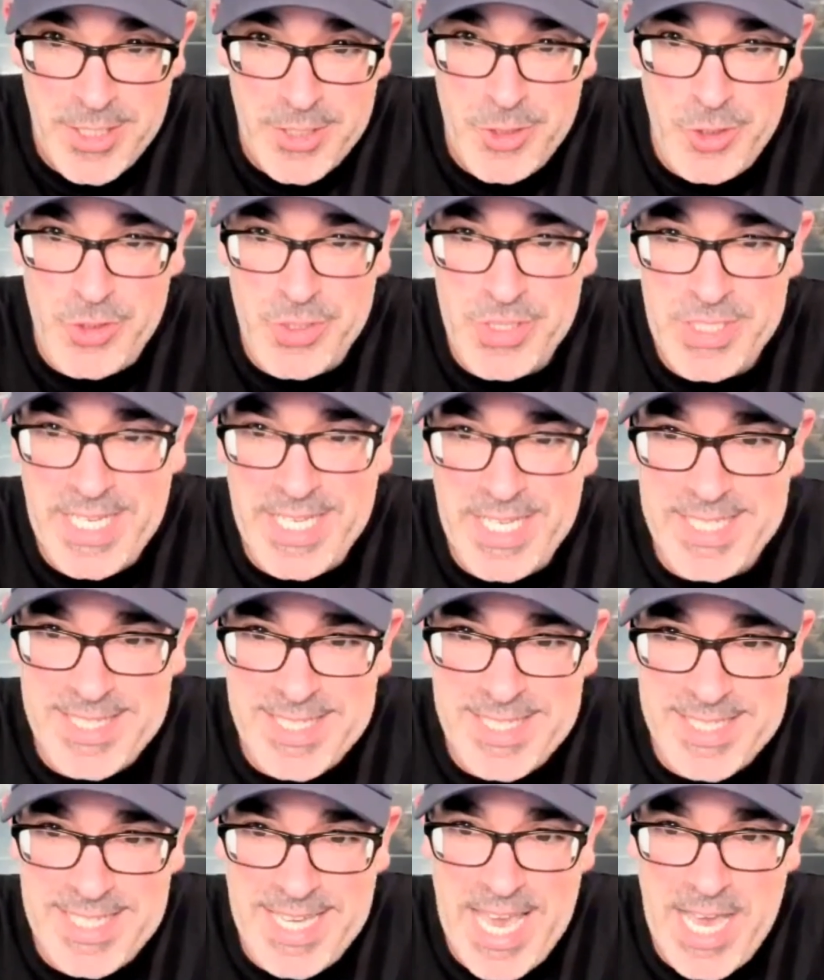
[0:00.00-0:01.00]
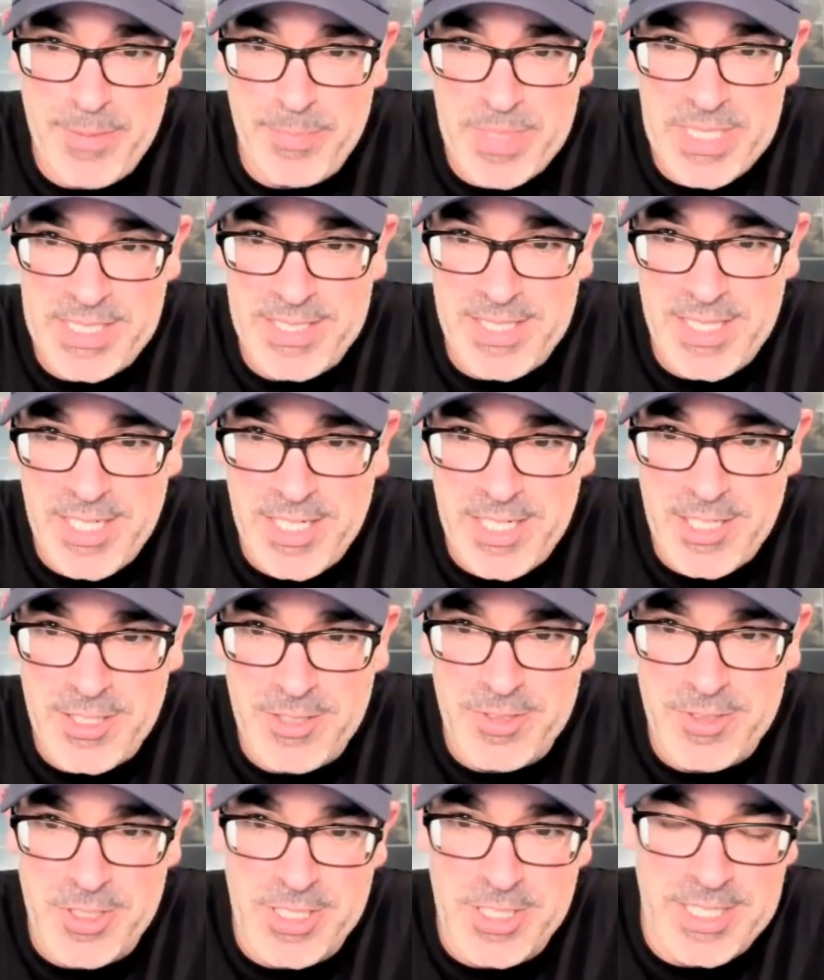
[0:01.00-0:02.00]
Do you see anything happening there,
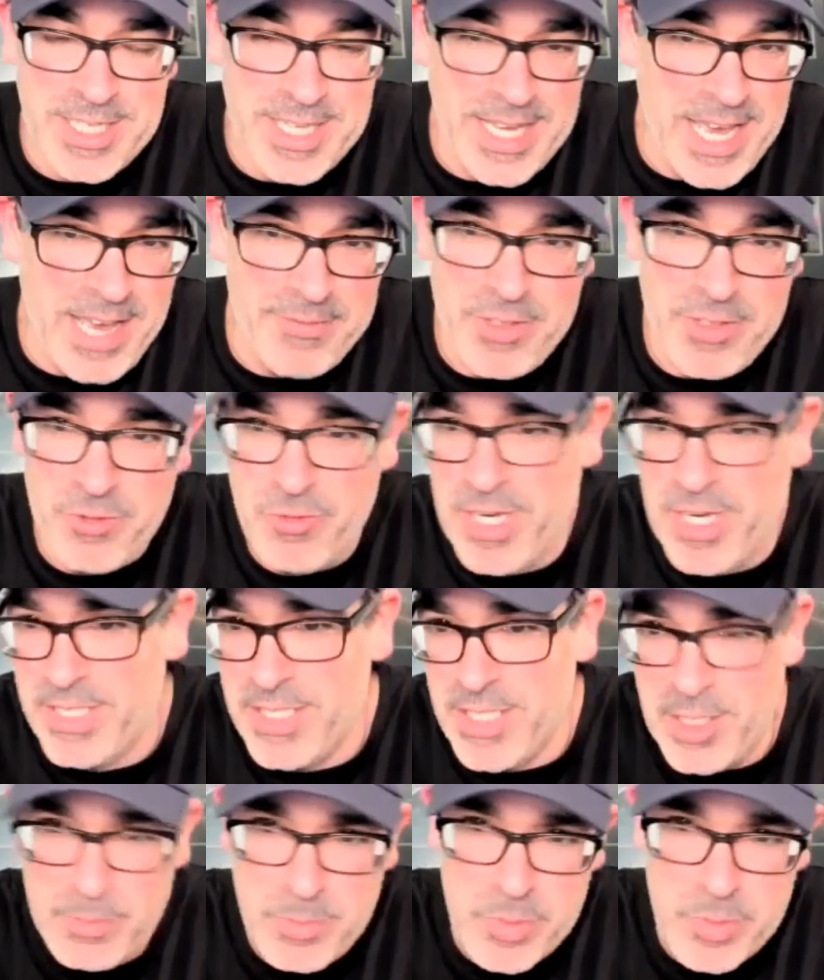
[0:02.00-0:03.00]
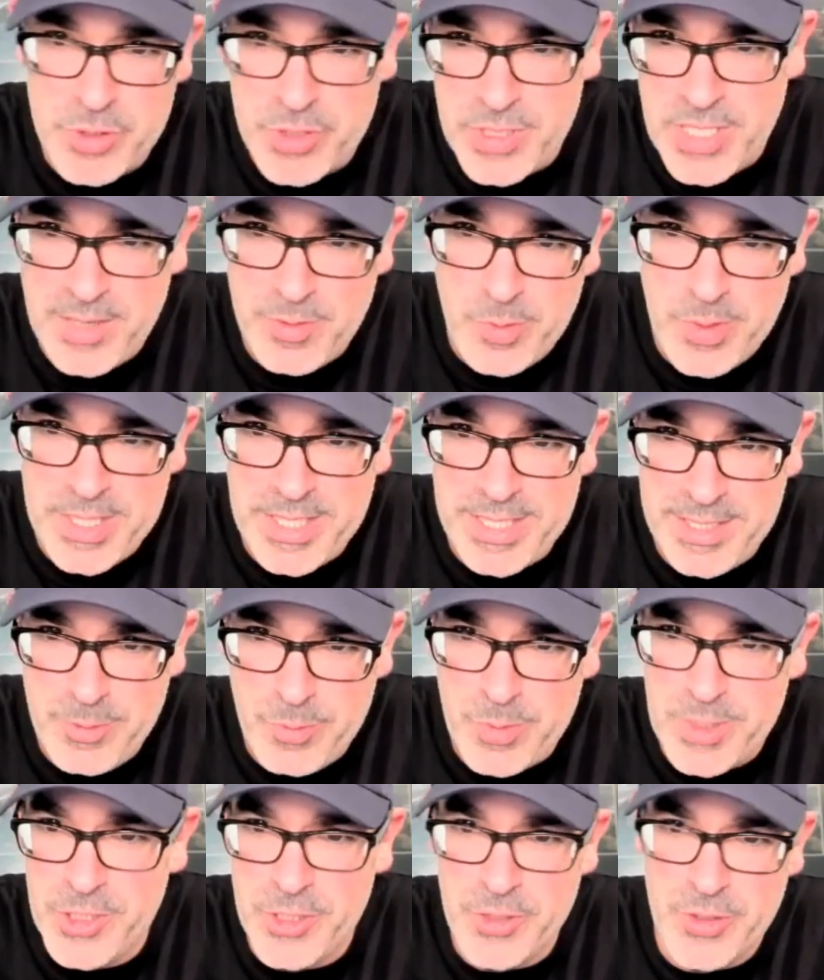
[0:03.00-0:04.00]
or have you ran numbers that way?
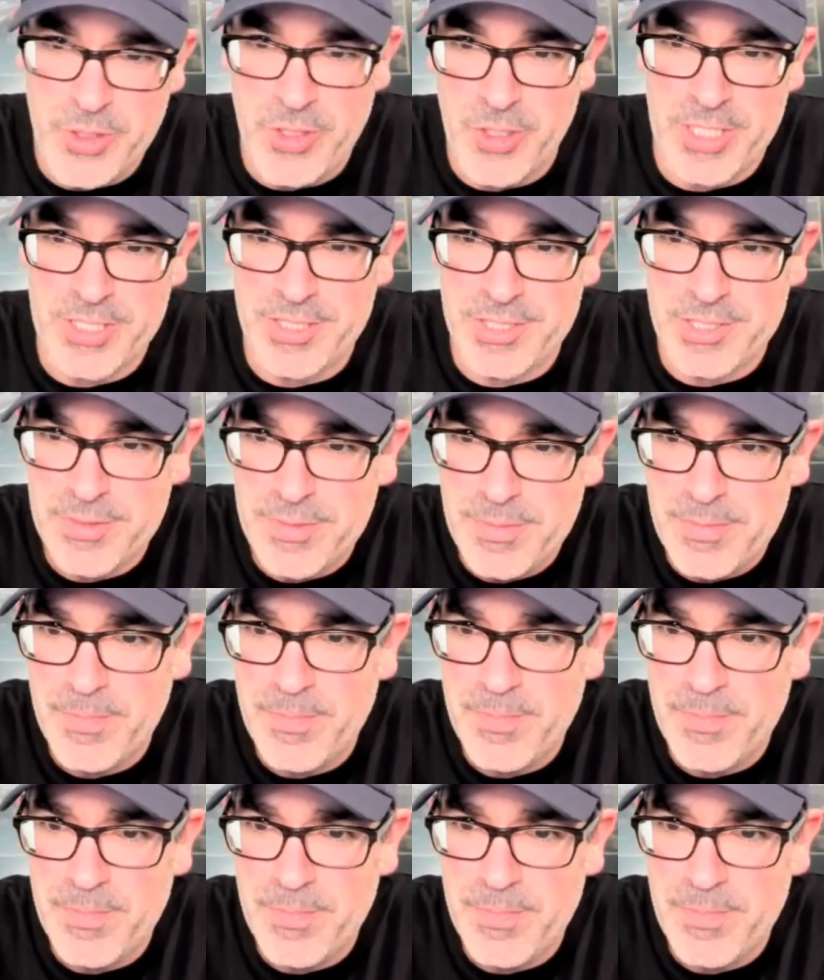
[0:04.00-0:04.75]
What's your thoughts?